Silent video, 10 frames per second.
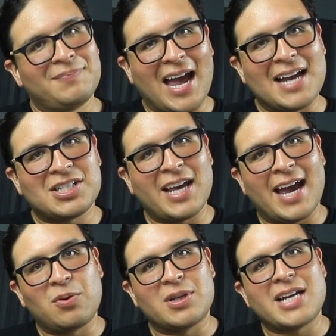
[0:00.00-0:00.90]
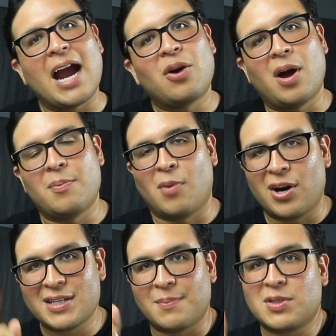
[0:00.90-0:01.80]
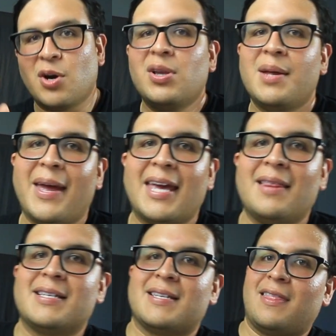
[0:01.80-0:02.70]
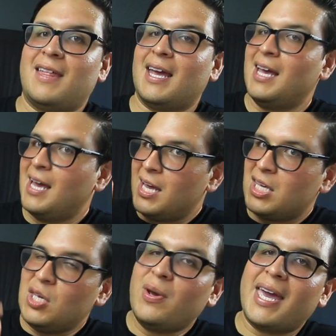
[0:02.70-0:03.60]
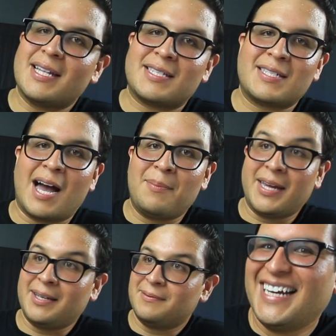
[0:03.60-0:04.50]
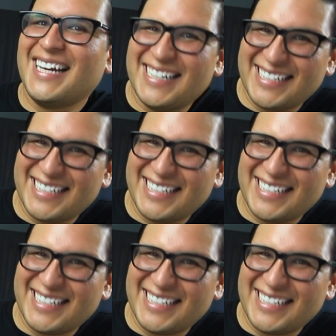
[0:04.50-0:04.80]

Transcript: Hashtag retire on Mars, I'm totally making this a thing. You can't stop me.